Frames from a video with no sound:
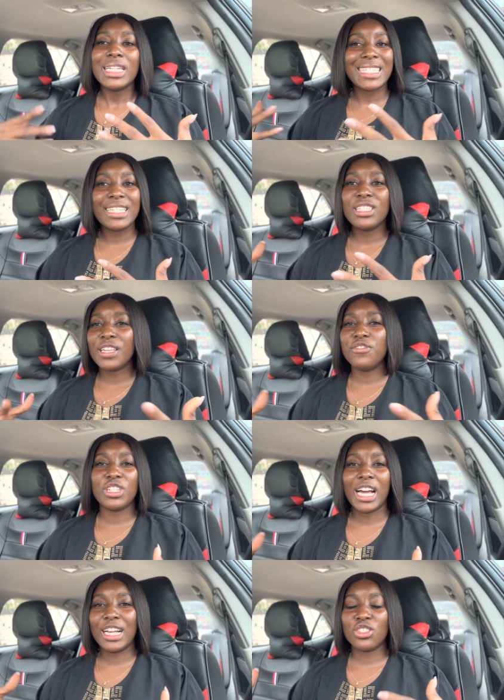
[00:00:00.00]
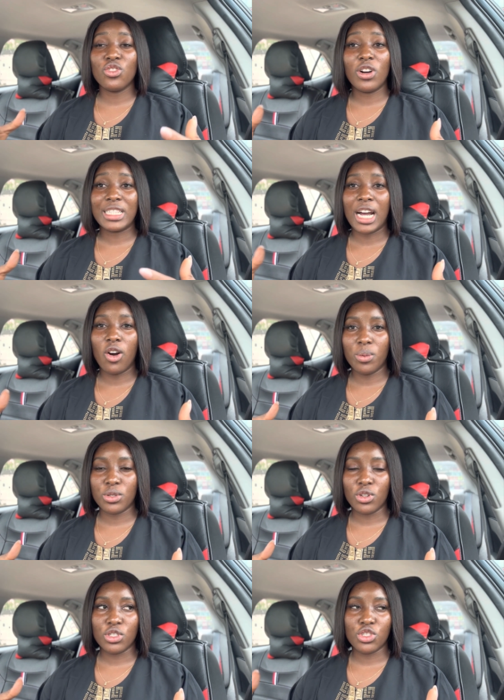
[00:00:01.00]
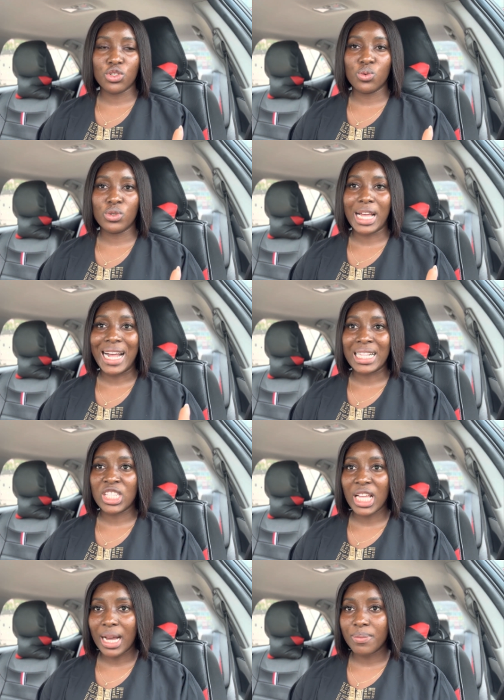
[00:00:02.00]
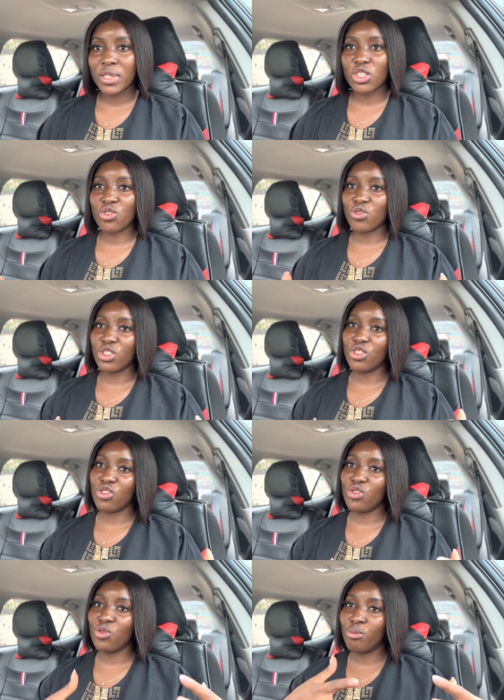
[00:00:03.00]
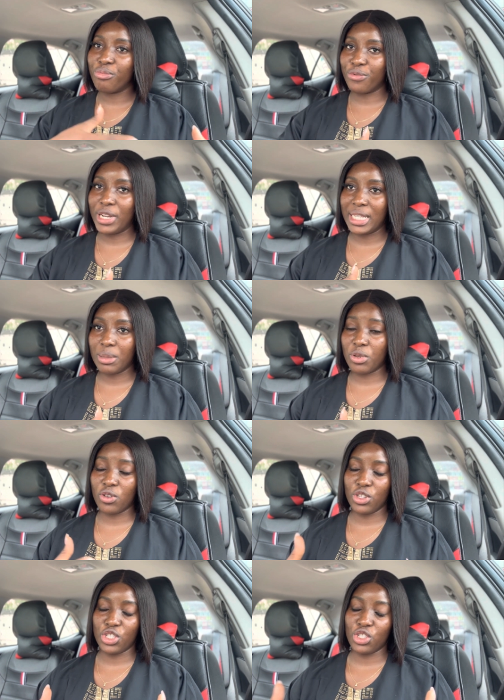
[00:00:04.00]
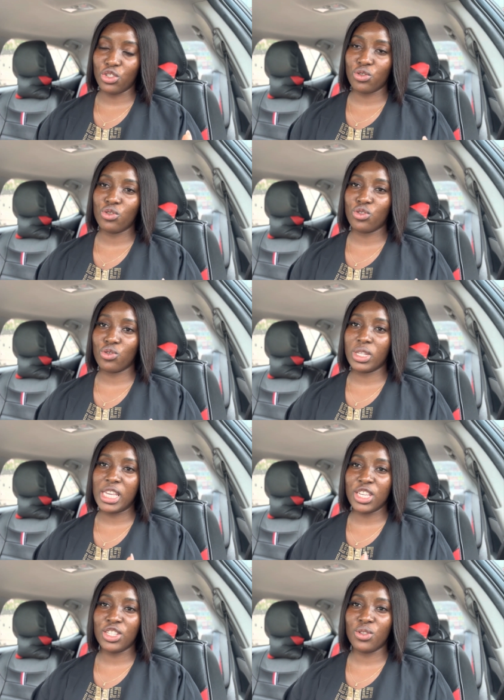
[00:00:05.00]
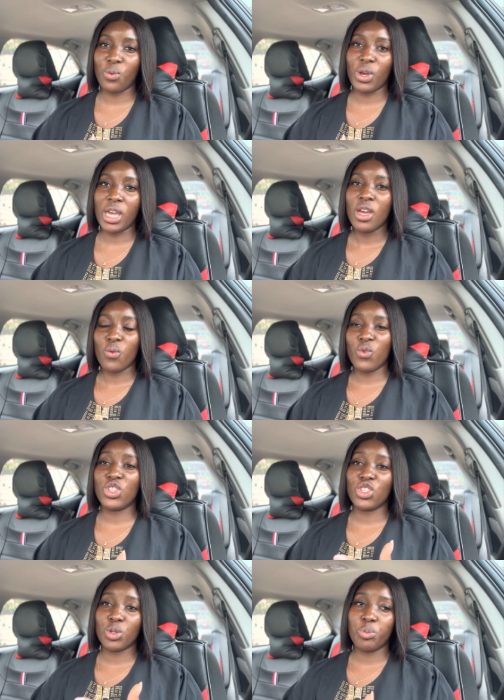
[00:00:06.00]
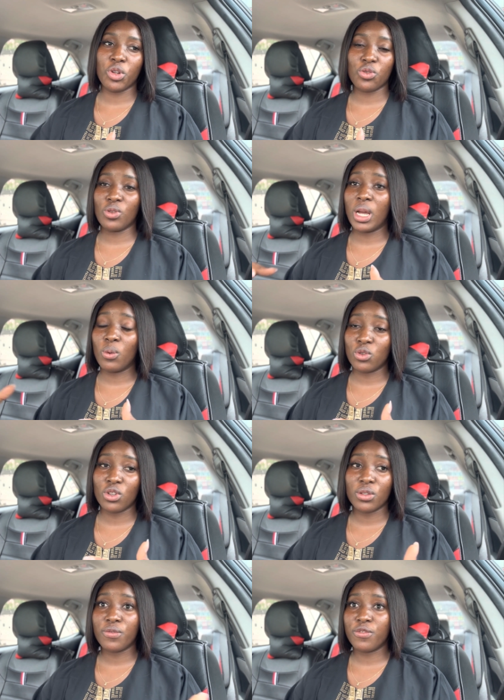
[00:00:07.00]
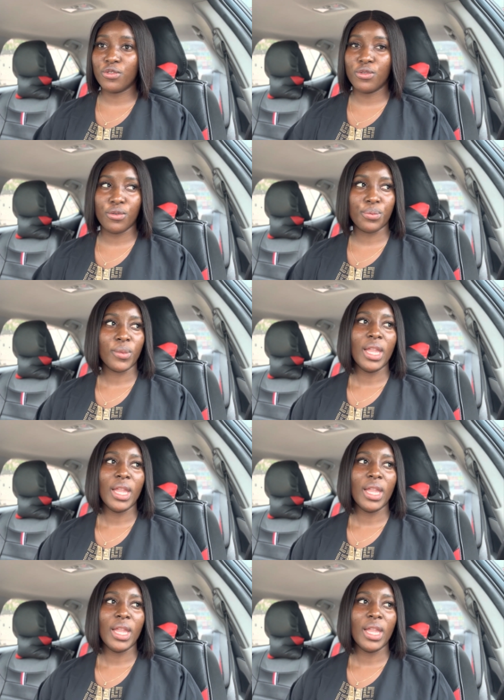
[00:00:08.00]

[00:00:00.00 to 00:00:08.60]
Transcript: since if she has no other option she would adapt to the new breast because she's used to the easy way which is bottle that will just flow